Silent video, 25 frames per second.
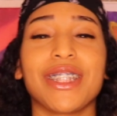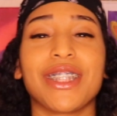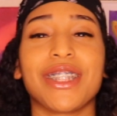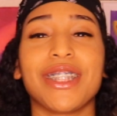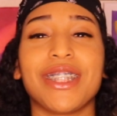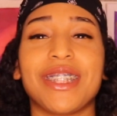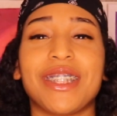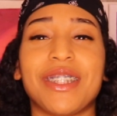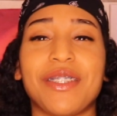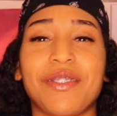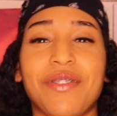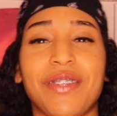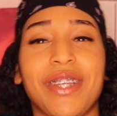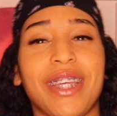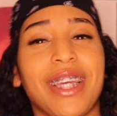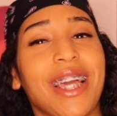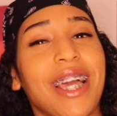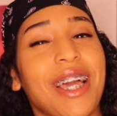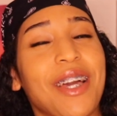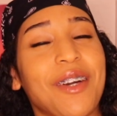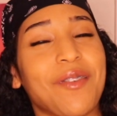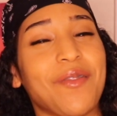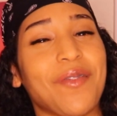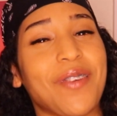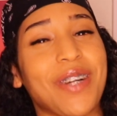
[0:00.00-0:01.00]
your girl Sophia
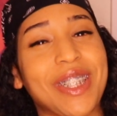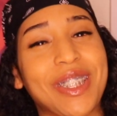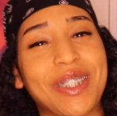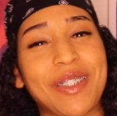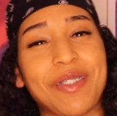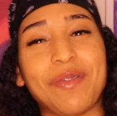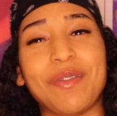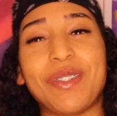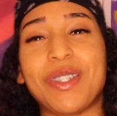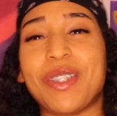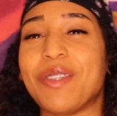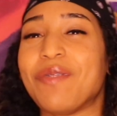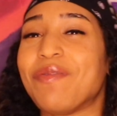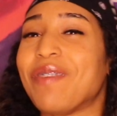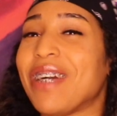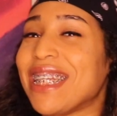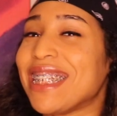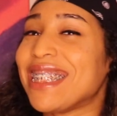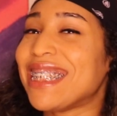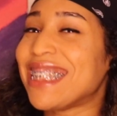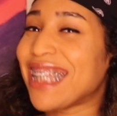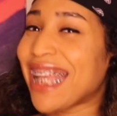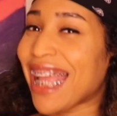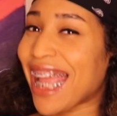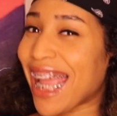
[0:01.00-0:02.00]
and welcome to my
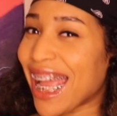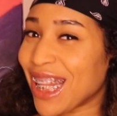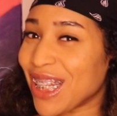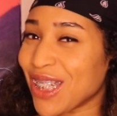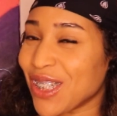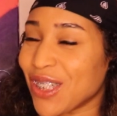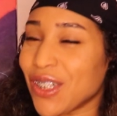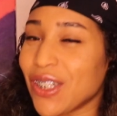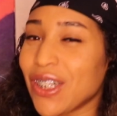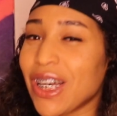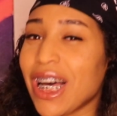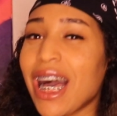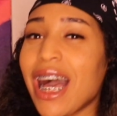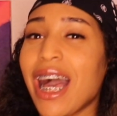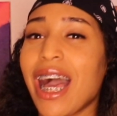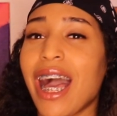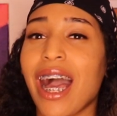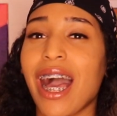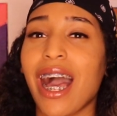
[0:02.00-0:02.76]
channel.